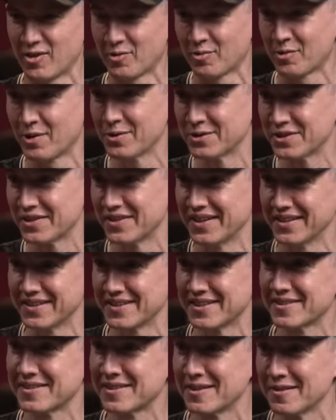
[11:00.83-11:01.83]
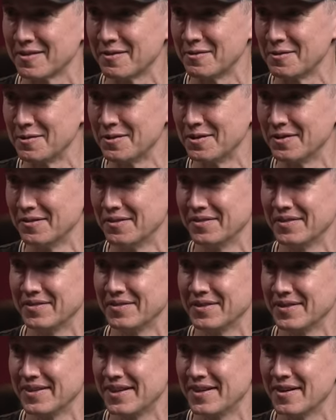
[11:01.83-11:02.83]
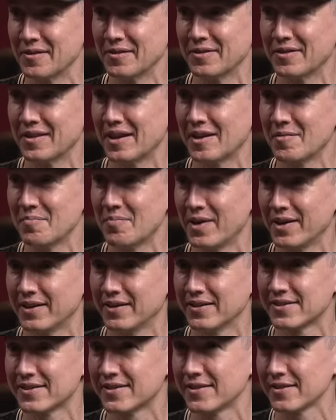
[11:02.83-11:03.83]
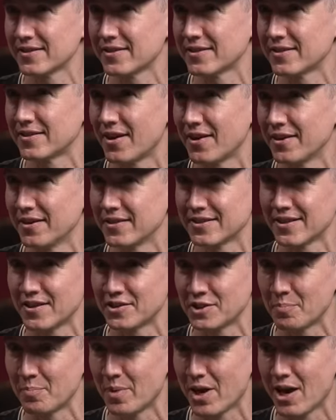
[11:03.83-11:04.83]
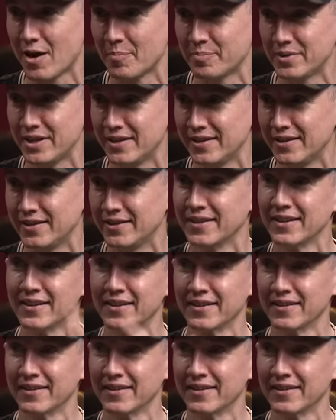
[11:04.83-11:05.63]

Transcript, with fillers: gross grossness to the whole, you know, thing, but it's just done in such a poppy,